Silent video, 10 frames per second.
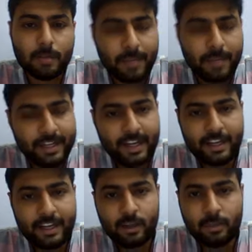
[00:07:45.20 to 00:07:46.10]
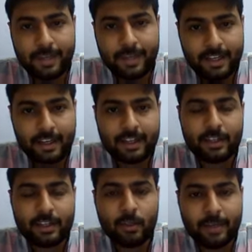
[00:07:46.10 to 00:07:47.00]
Meter into meter
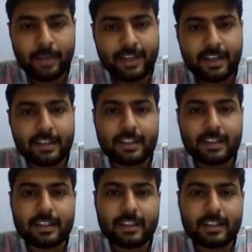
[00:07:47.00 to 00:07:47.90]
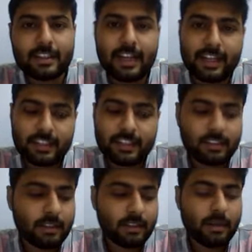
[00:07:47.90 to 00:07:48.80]
into meter, that
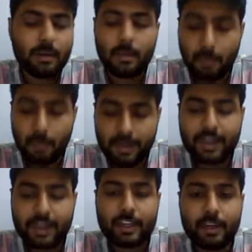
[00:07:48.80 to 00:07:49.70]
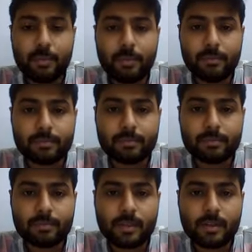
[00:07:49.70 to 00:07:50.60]
is meter cube.
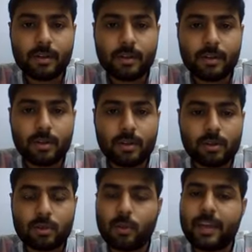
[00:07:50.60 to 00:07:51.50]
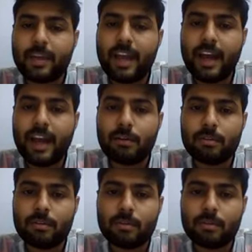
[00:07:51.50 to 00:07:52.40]
So we have
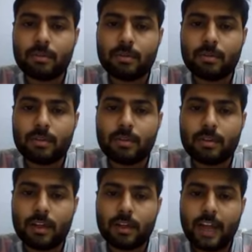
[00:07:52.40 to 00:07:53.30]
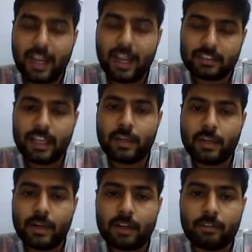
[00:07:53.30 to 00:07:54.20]
SI
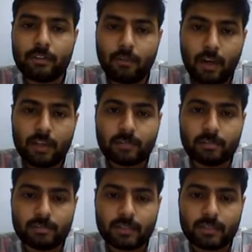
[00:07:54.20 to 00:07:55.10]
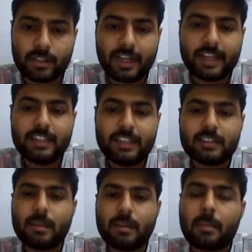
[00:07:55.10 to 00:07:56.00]
unit of volume, that
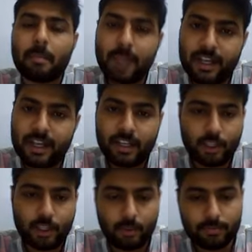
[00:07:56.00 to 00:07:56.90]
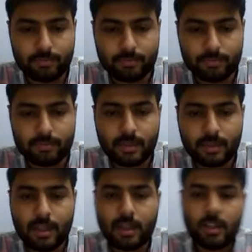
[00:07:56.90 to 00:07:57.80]
is meter cube.
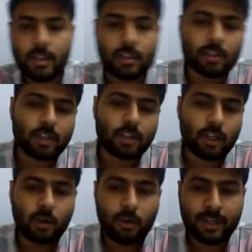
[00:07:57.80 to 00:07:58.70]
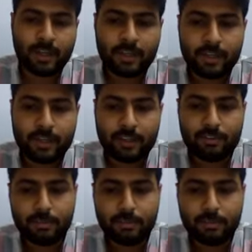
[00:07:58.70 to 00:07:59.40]
The common unit of